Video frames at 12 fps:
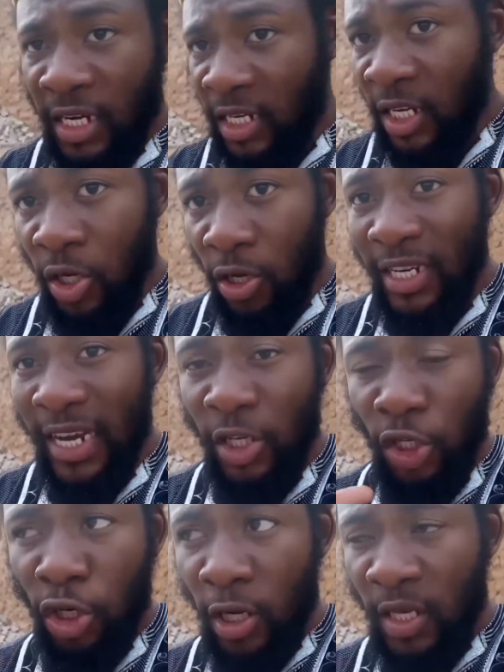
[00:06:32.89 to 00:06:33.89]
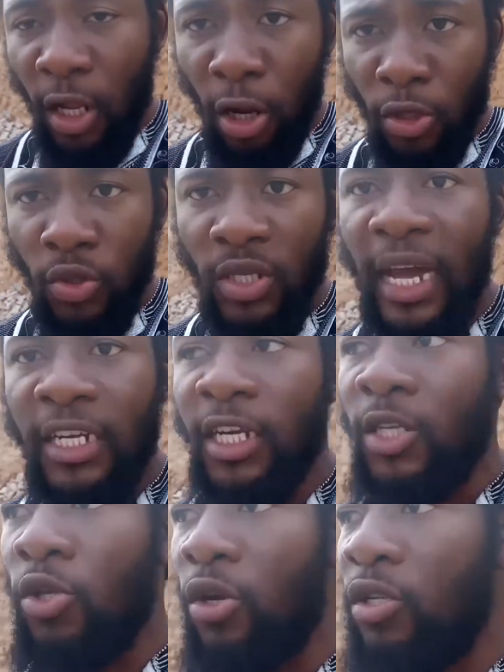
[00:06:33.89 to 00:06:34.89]
just just just just a lot to
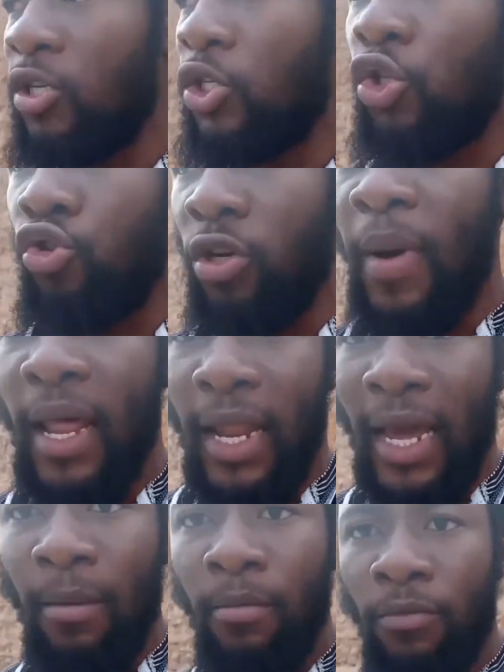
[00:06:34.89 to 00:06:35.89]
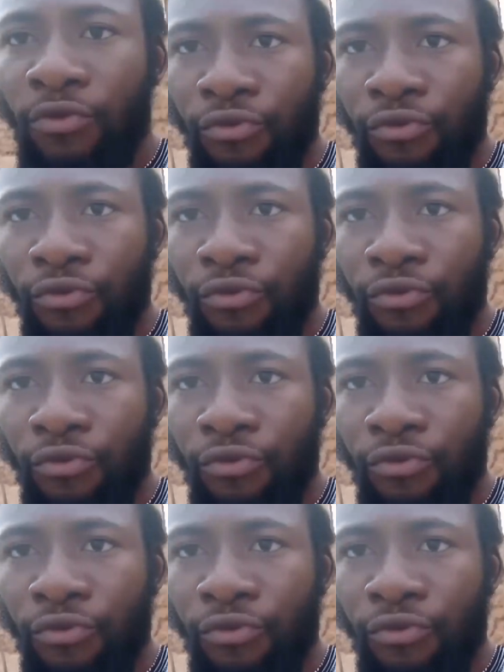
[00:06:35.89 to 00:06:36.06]
digest on this trip, and I'm.